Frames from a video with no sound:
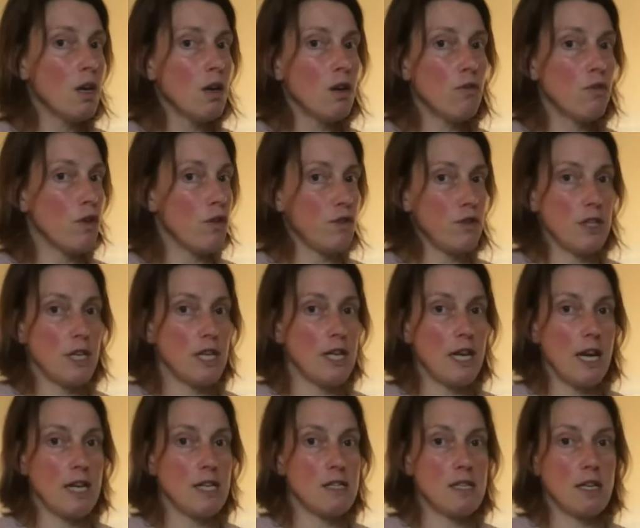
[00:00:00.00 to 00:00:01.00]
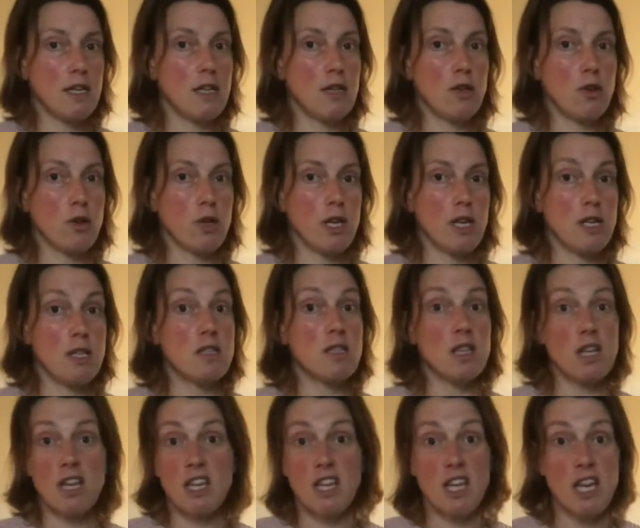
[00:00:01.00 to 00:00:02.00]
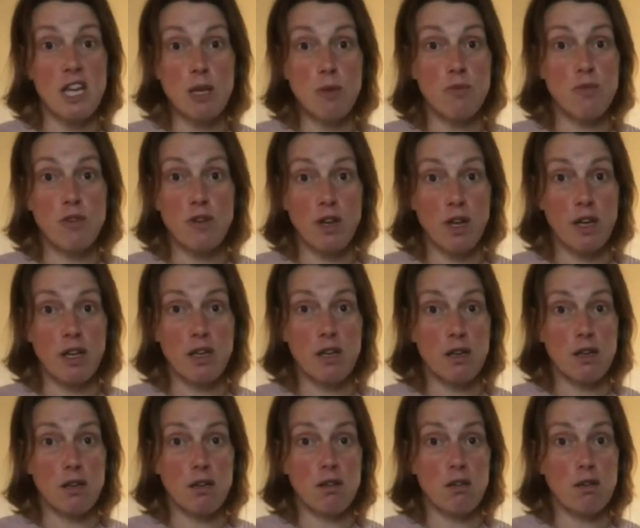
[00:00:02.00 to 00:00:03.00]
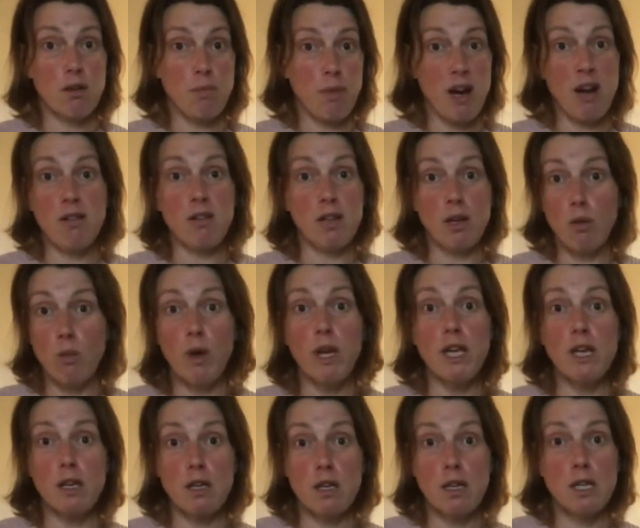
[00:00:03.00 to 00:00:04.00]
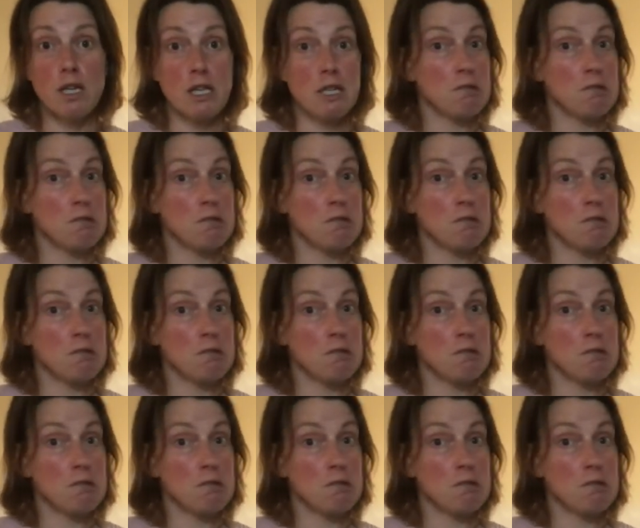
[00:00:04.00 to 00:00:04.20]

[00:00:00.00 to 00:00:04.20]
15, 18 cookies, and they keep for like apparently a week.